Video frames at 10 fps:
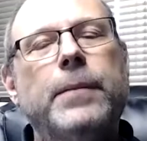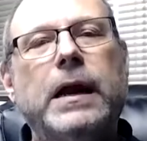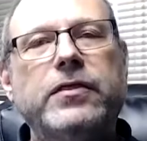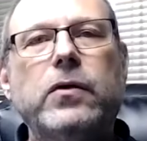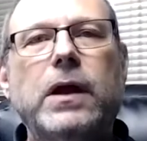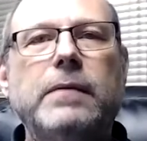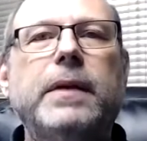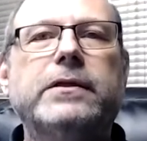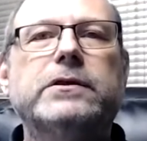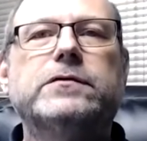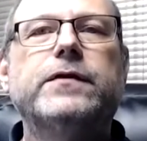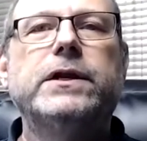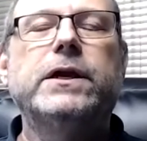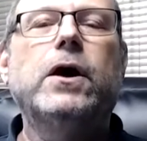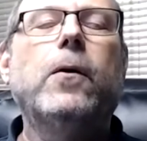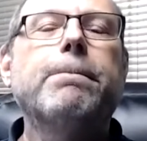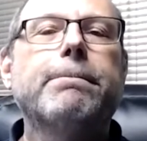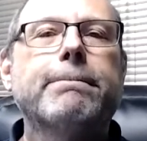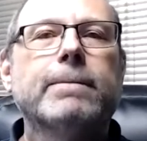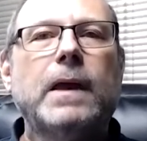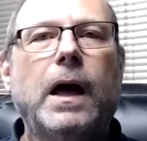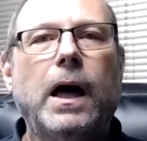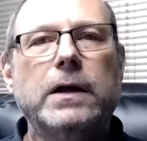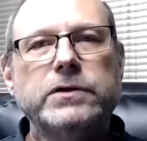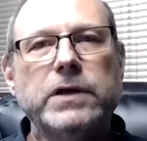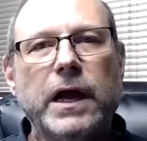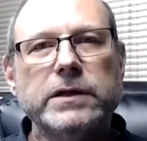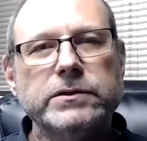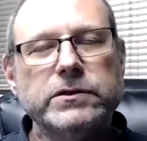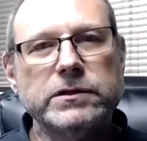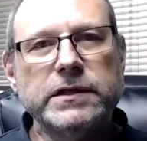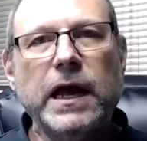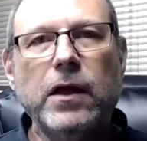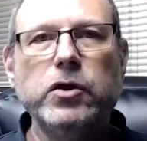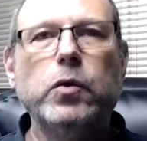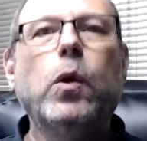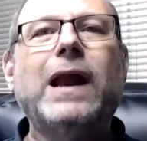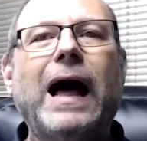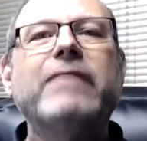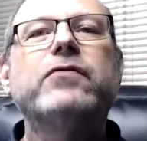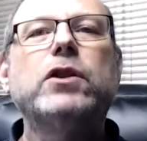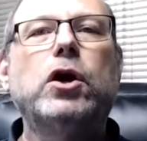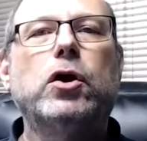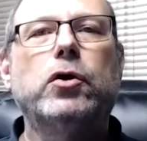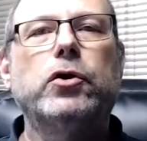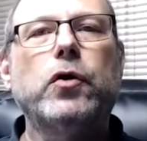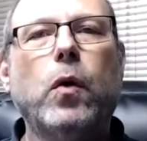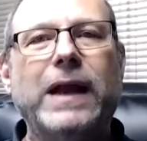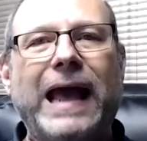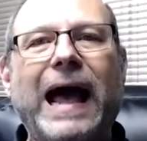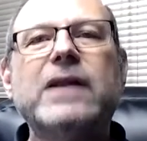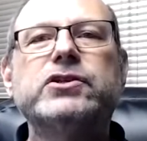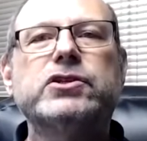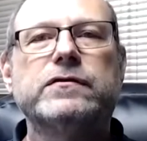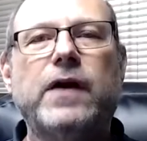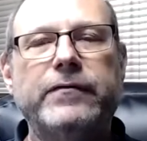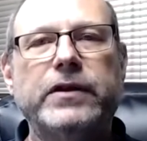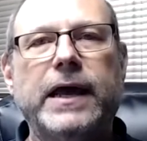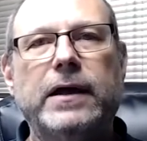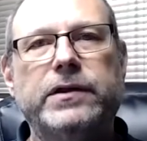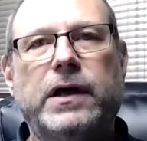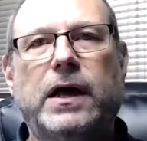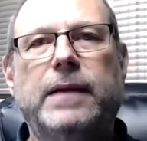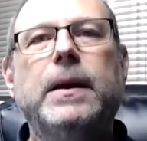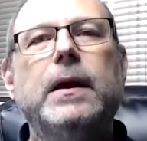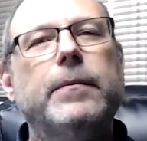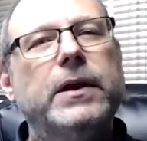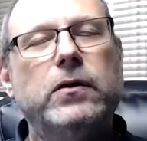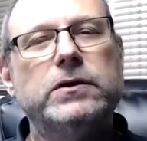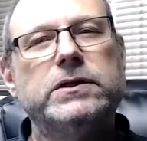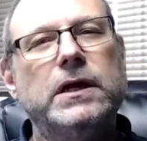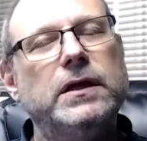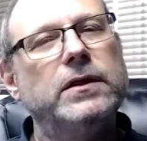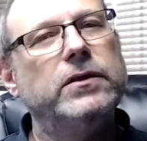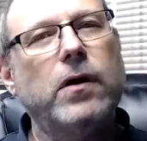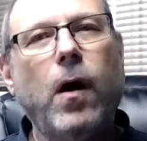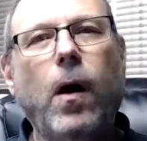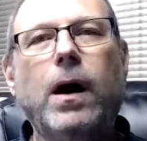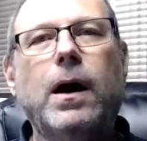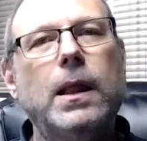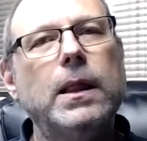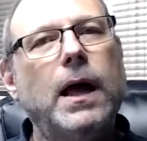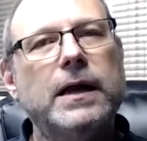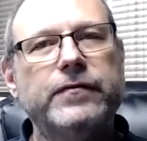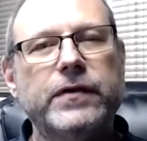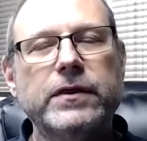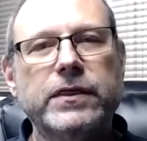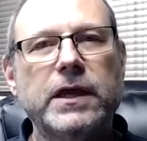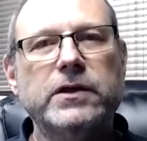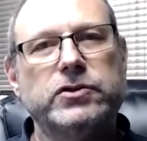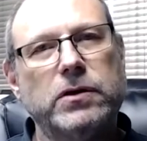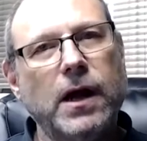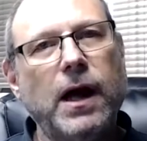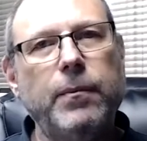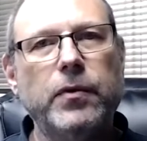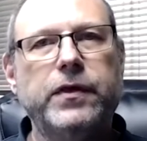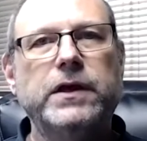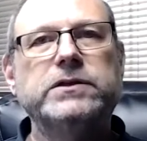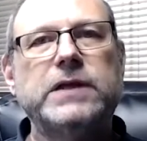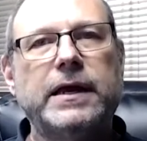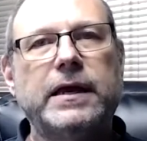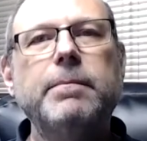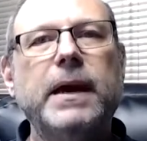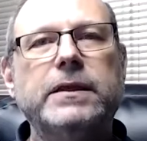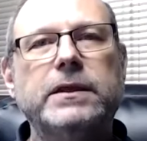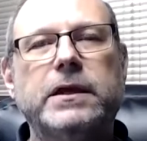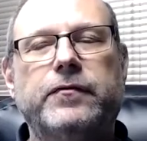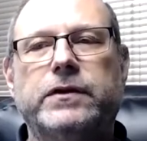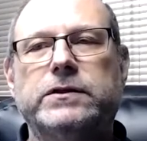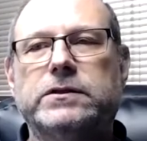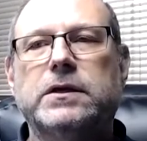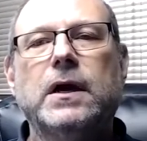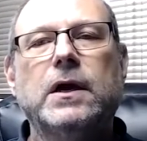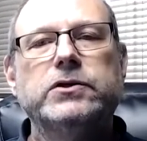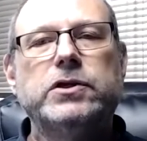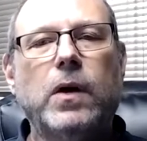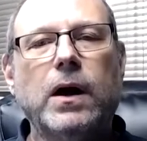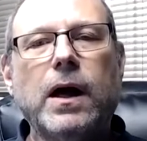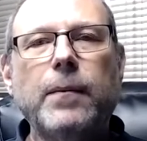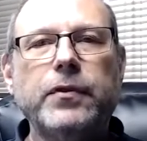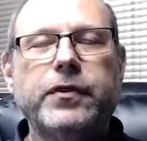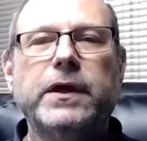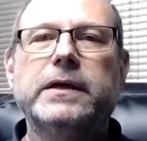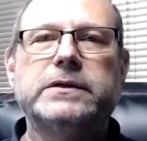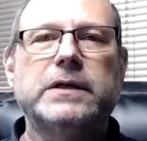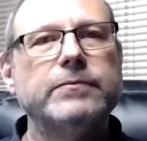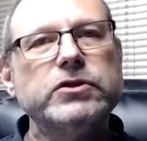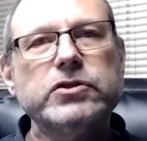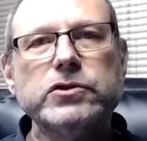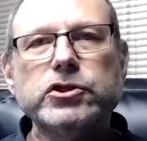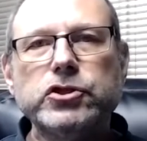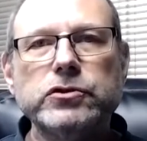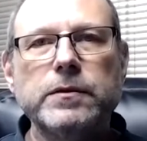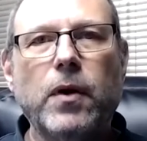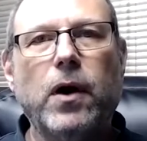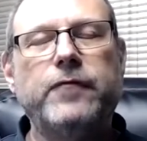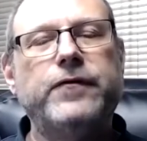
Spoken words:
I thought I'd make this video to tell you what I've learned on how to survive a downtime, because there are a lot of things, or a couple things, that can make the difference. So a couple things, I'm just going to shoot them off.